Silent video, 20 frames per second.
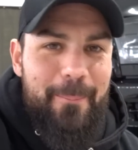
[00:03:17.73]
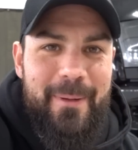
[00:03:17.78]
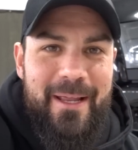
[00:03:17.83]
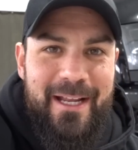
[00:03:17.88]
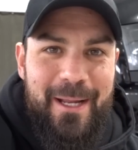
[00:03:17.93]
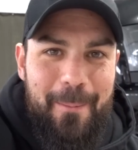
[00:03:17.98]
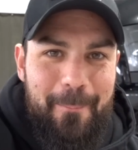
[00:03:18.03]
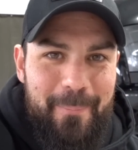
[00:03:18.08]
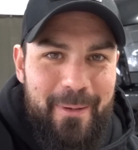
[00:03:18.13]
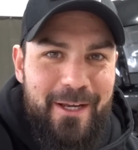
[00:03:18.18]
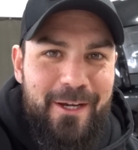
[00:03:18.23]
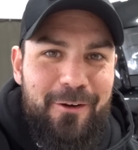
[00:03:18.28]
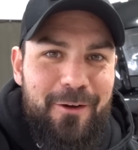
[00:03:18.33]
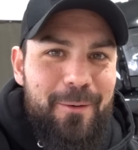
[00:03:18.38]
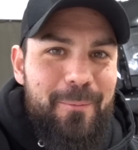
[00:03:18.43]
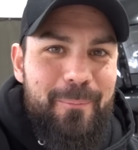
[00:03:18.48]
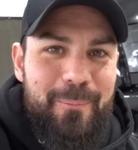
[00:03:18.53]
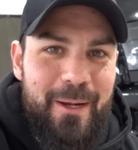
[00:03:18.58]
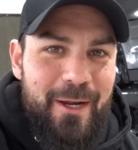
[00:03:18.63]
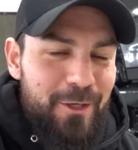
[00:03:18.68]
make it bigger
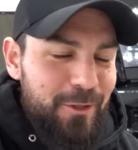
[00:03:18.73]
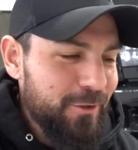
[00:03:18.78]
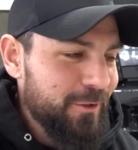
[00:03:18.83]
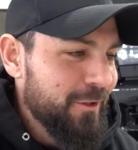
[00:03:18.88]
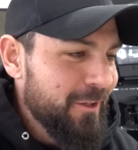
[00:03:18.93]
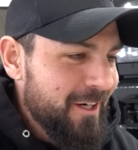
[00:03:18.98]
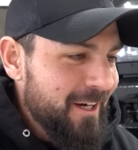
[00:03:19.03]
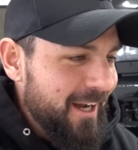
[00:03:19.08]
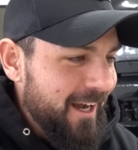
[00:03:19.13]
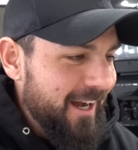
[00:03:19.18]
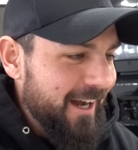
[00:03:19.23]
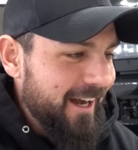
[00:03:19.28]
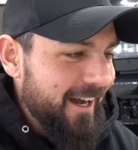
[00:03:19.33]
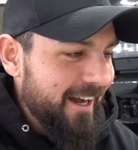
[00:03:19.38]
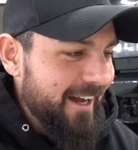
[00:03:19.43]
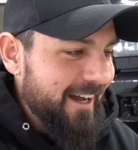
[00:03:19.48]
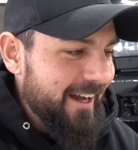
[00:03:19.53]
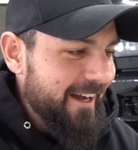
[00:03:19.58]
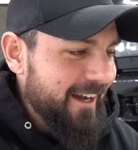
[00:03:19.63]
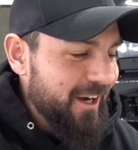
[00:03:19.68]
and better
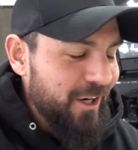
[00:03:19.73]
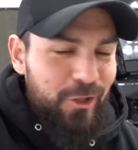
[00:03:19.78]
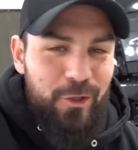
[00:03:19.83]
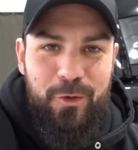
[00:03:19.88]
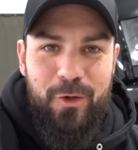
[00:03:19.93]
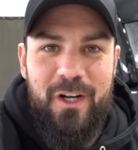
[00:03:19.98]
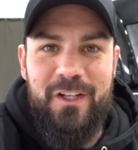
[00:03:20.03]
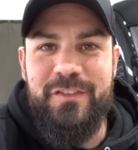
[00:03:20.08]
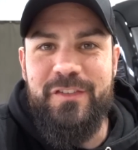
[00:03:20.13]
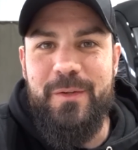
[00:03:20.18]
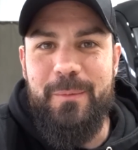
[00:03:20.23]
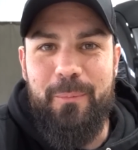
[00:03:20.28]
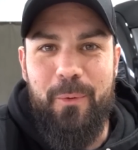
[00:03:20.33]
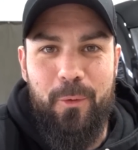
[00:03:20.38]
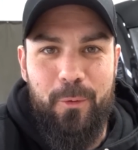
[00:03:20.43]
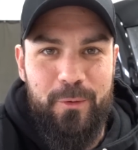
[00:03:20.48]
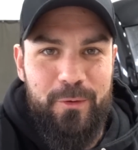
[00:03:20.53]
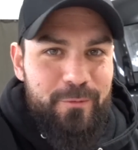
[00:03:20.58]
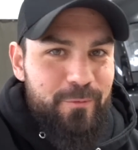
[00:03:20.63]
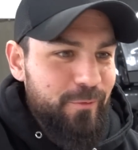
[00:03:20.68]
across the
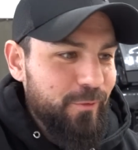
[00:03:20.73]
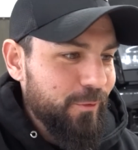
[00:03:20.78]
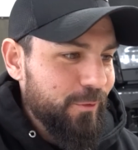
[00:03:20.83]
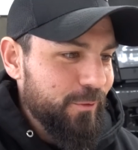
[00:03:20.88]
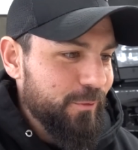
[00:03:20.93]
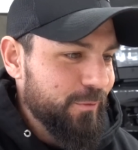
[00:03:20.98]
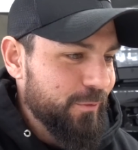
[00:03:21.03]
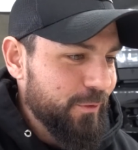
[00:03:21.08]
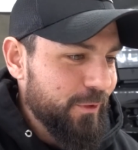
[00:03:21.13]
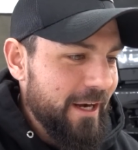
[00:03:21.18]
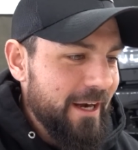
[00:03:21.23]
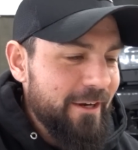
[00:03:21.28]
board for